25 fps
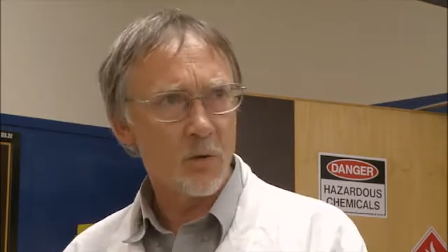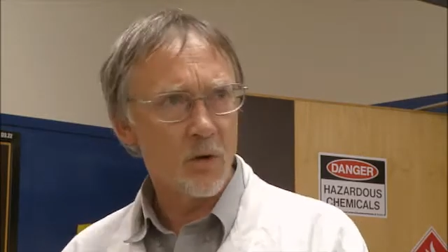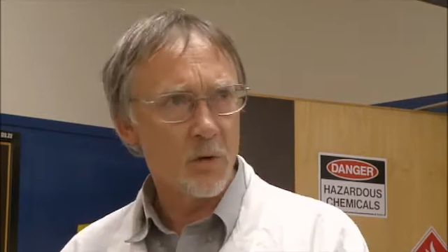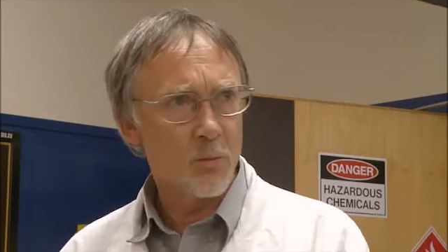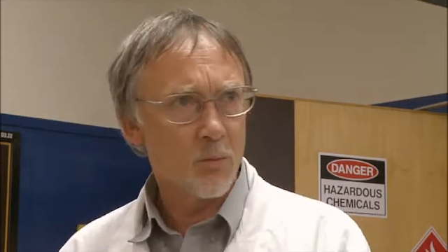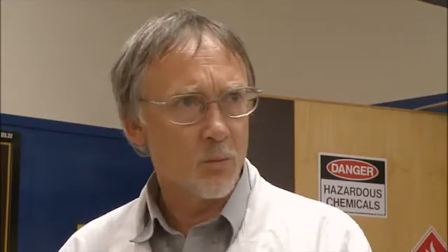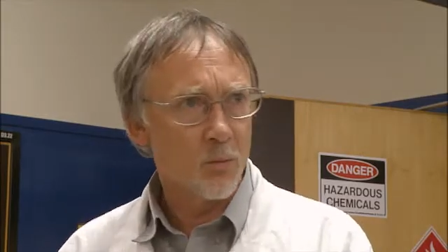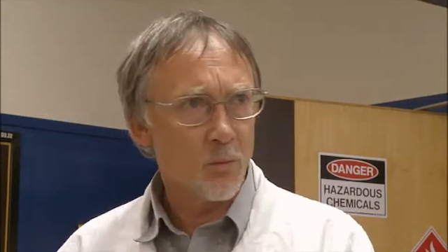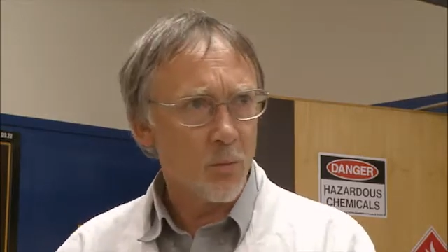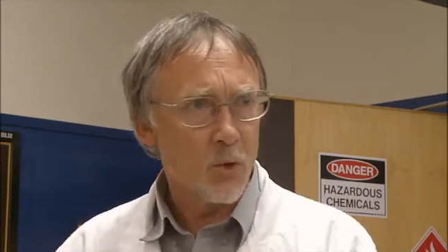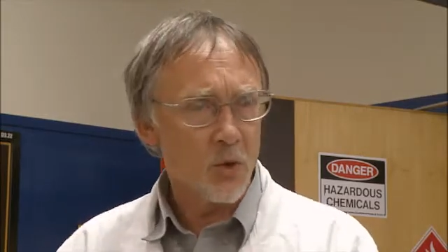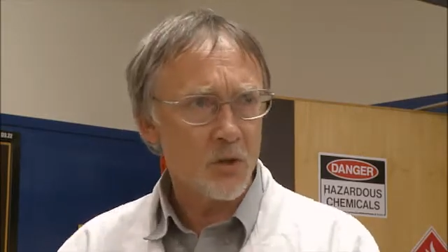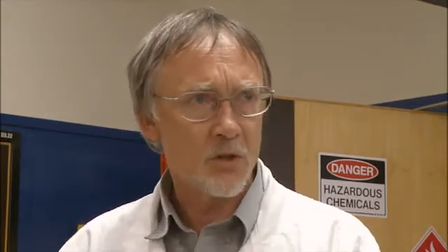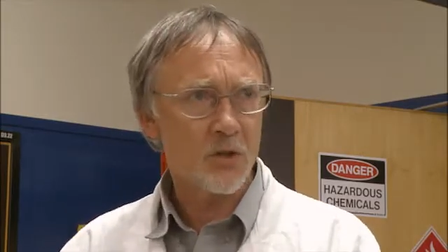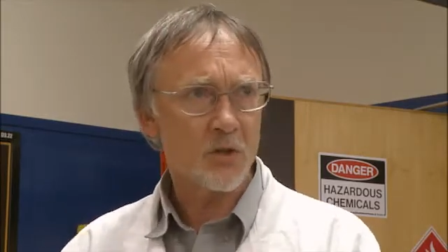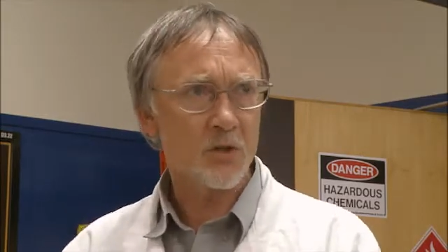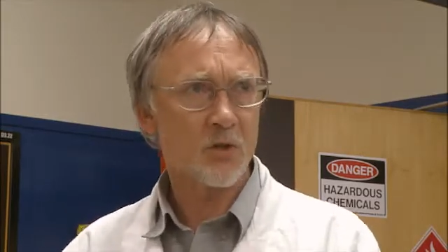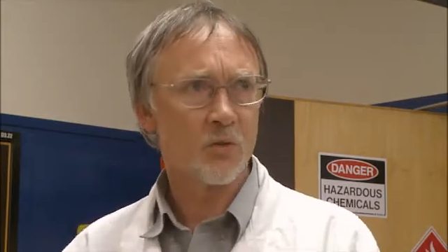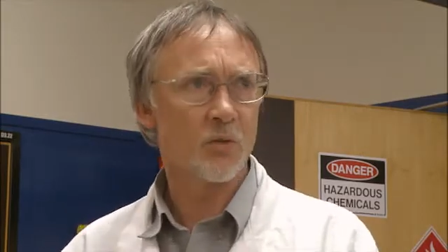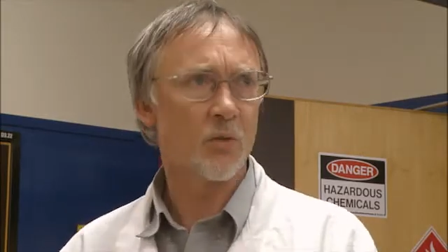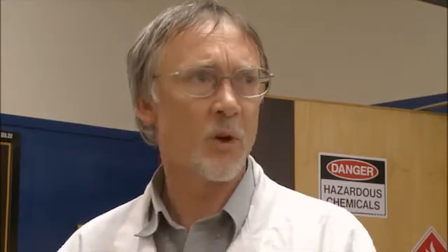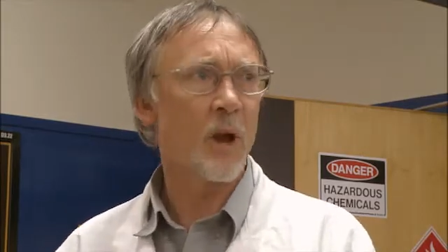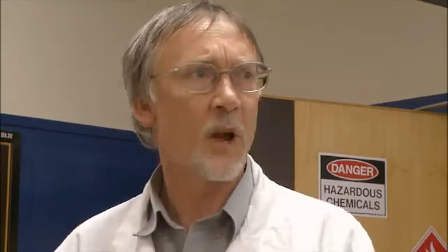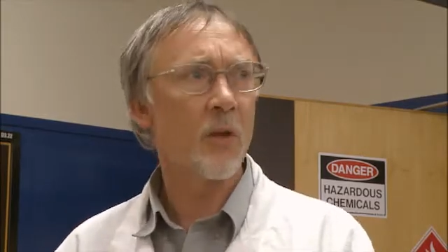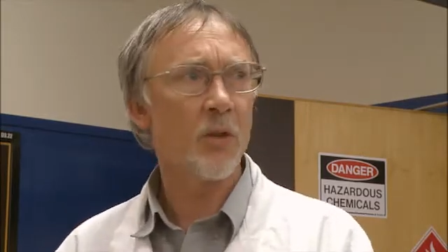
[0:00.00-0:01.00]
it pushes
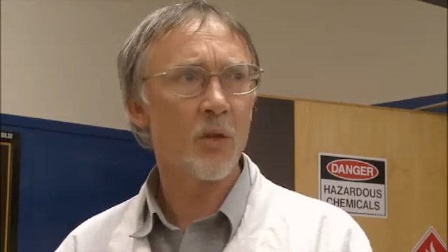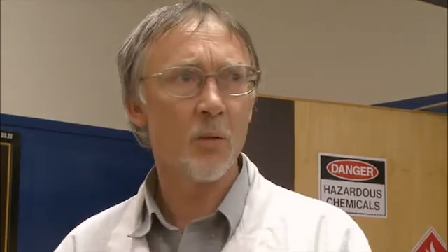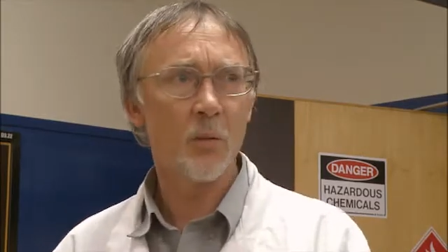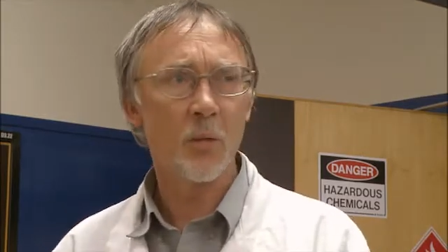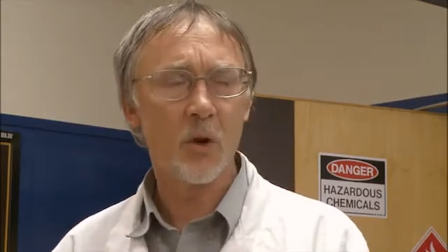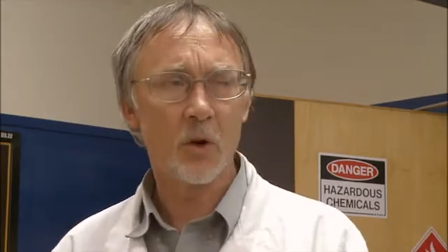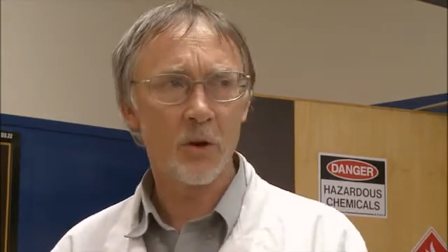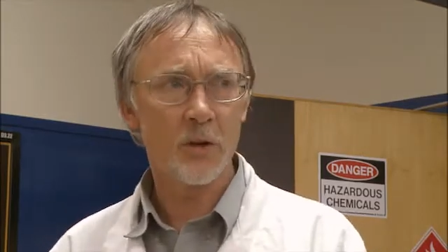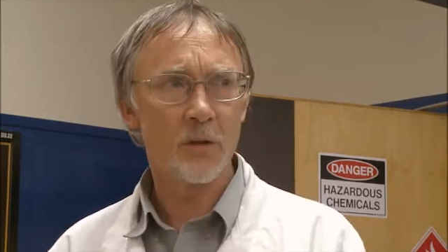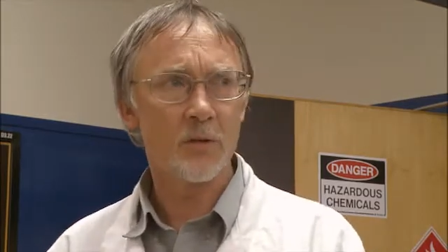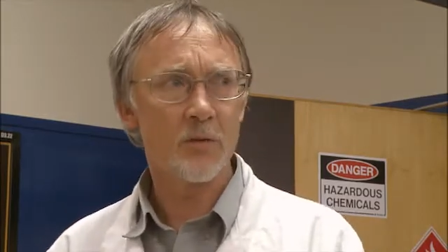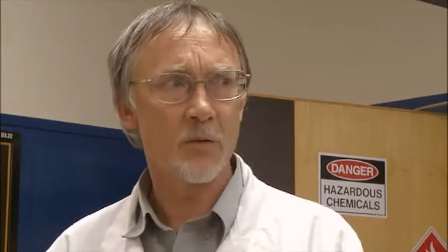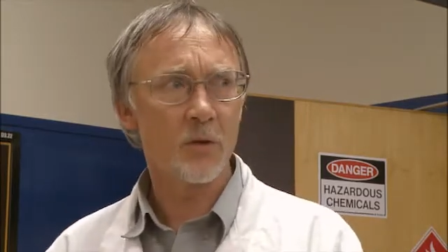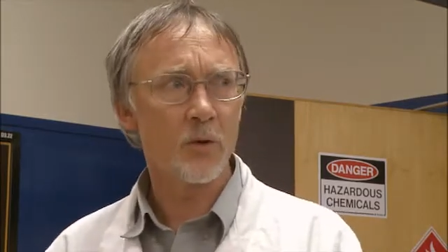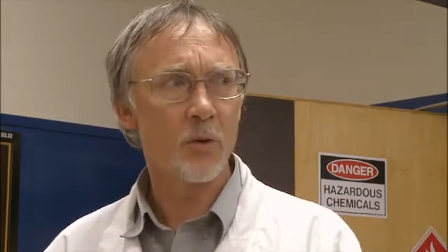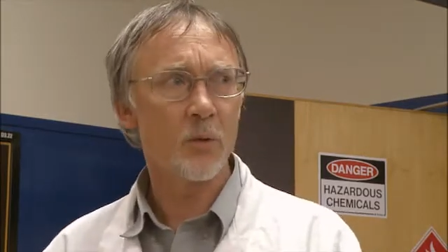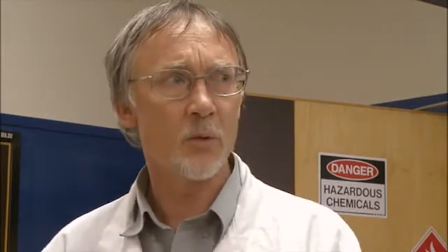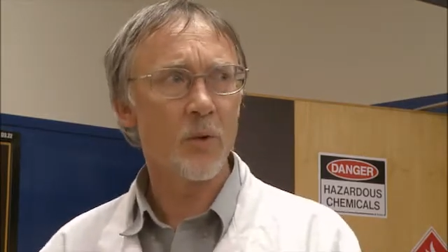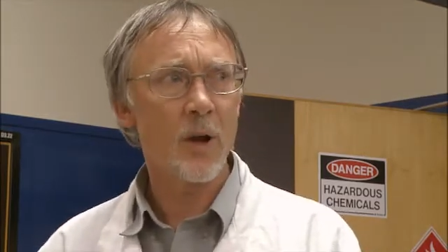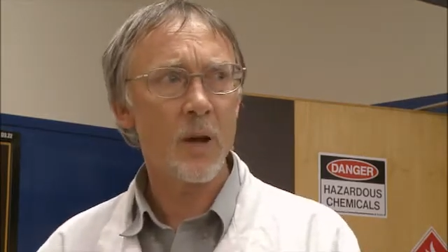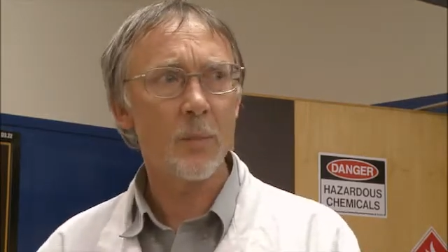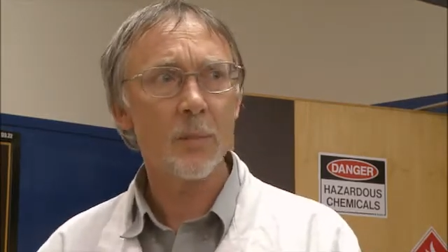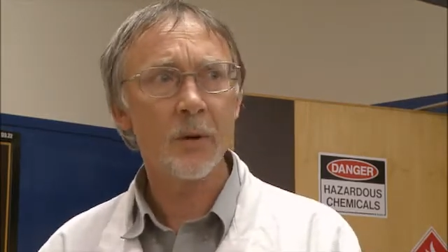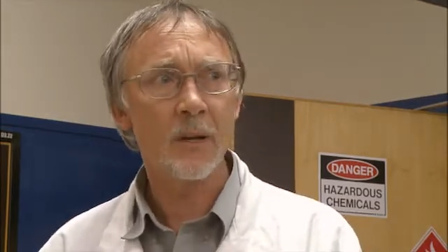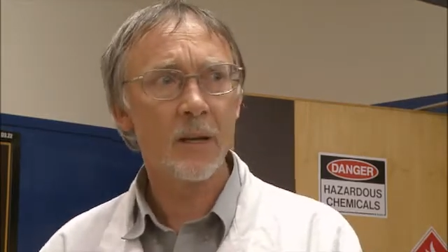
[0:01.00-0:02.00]
around the body very
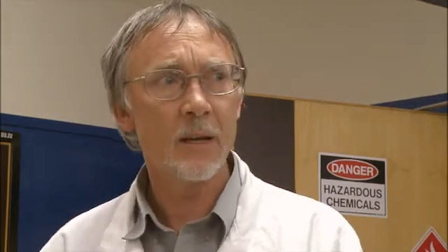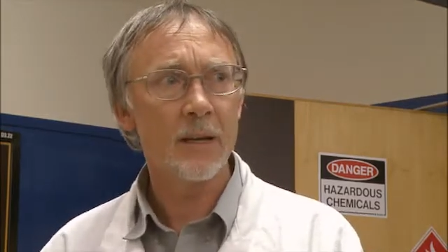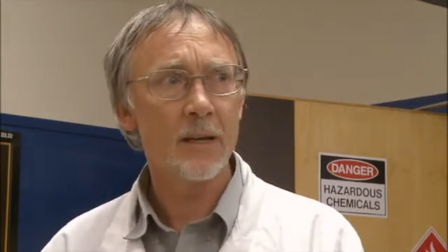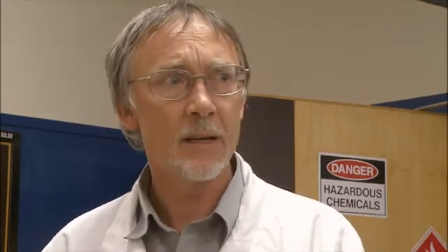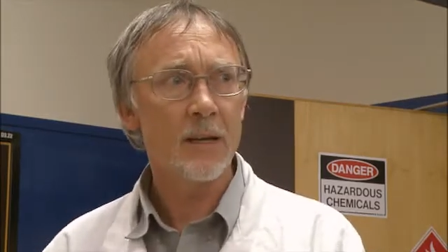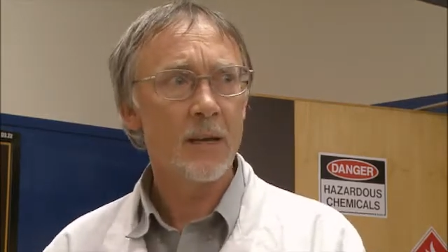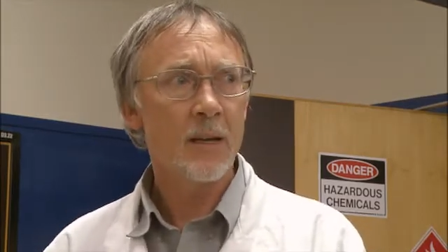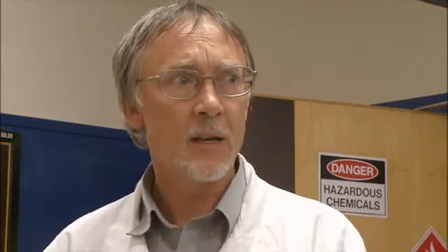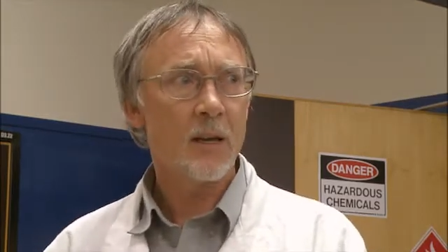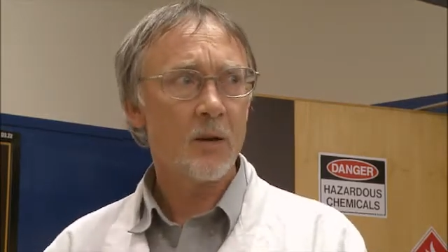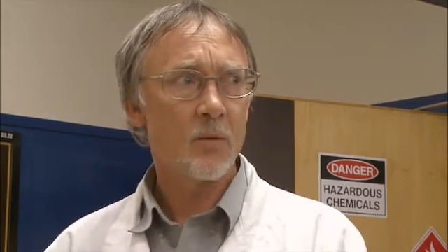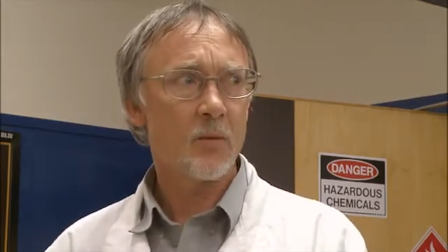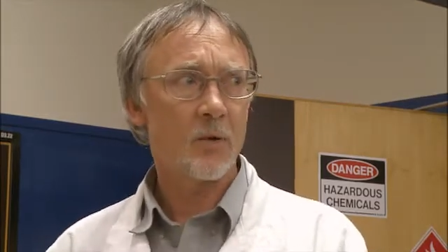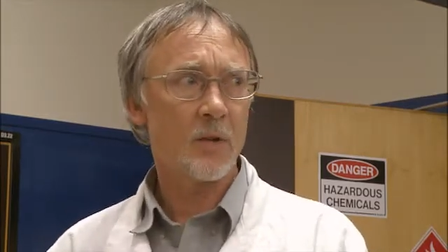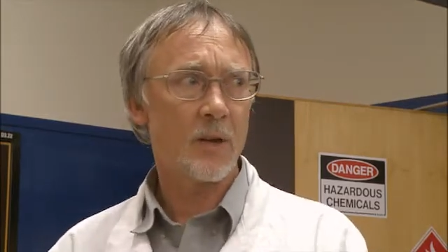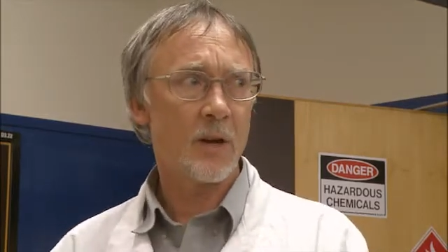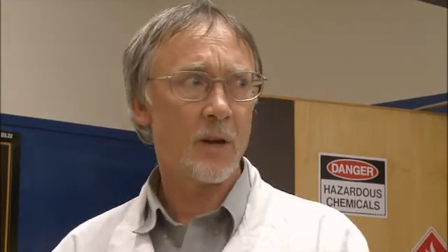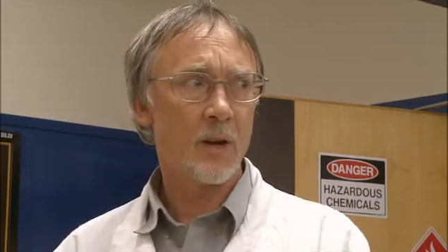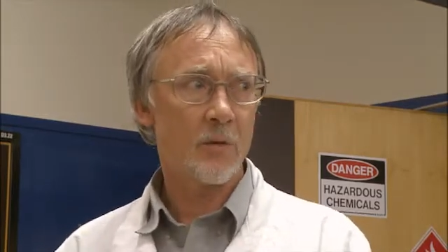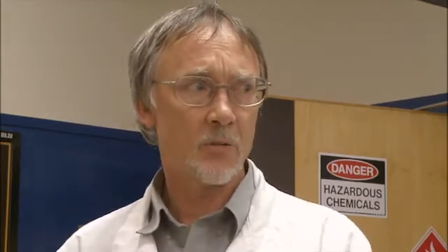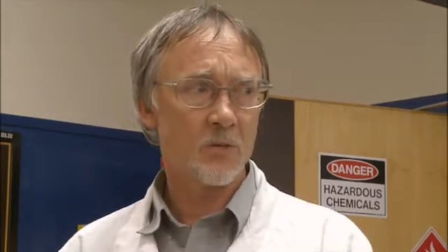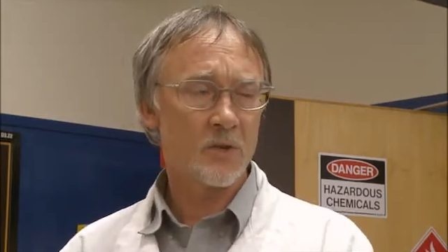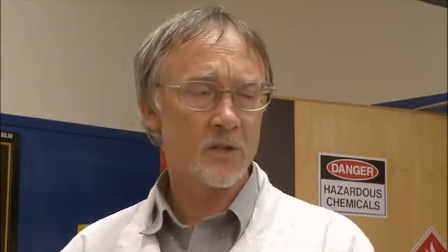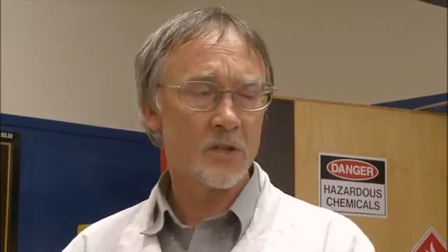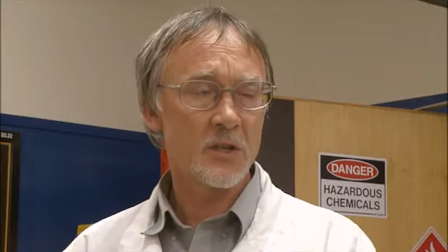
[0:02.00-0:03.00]
rapidly
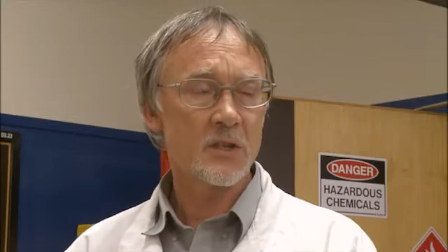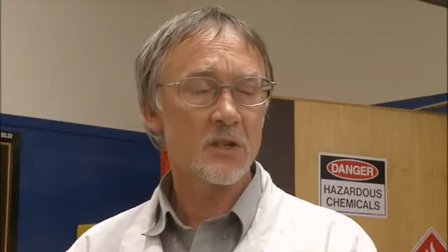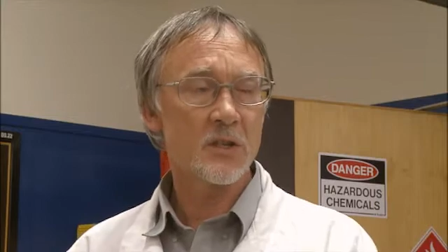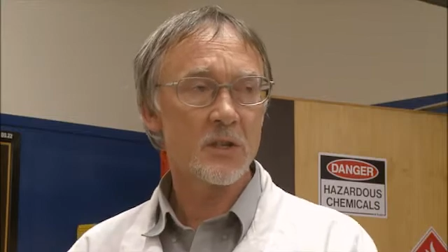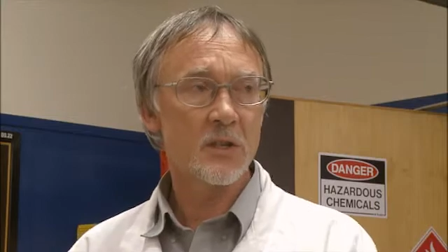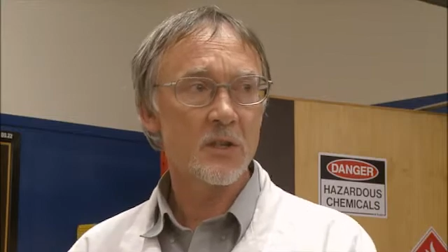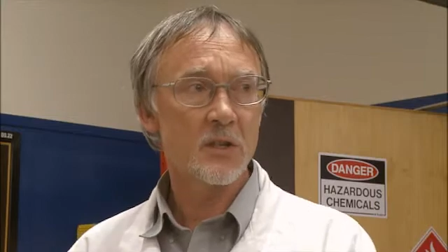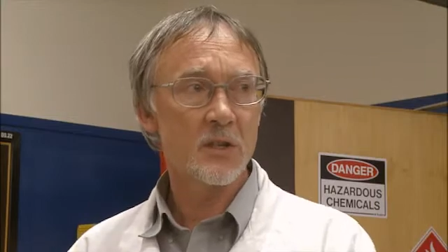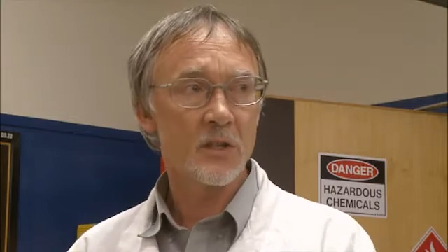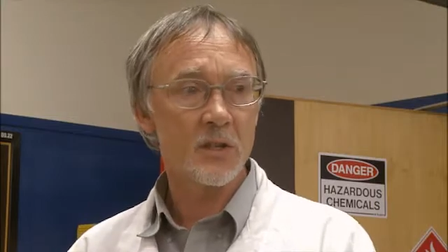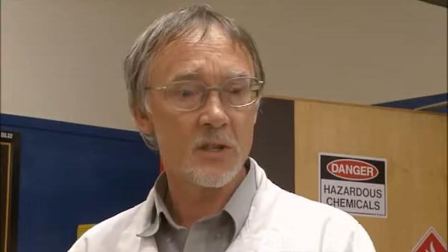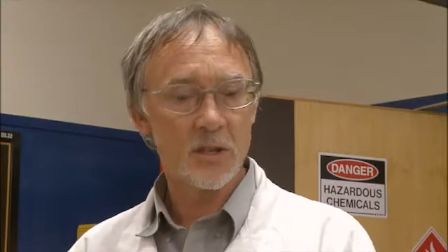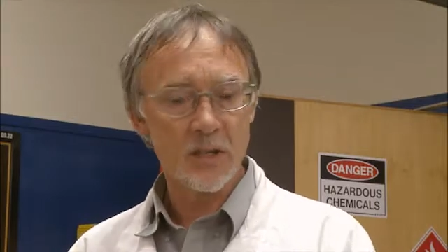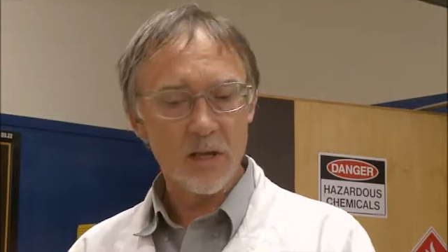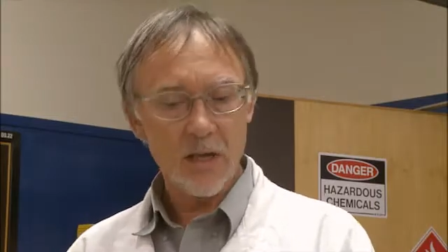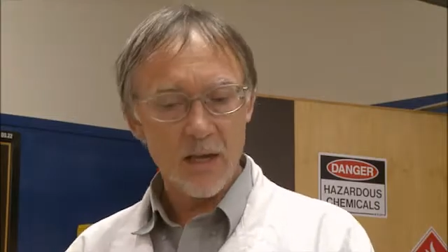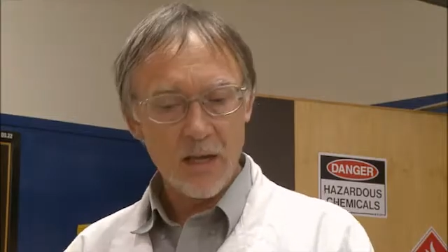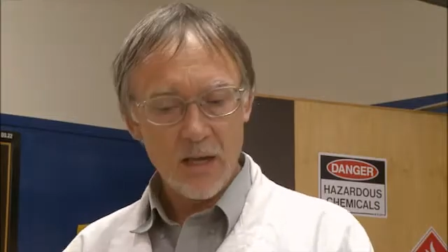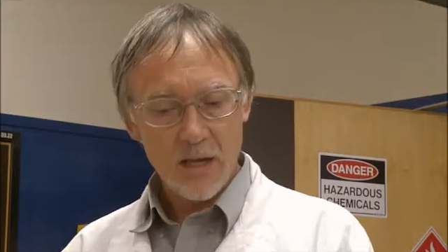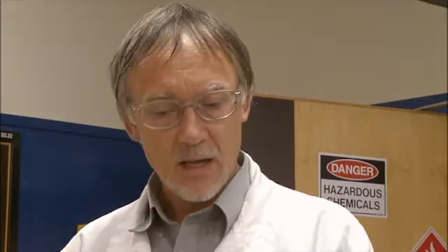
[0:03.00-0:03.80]
without resistance.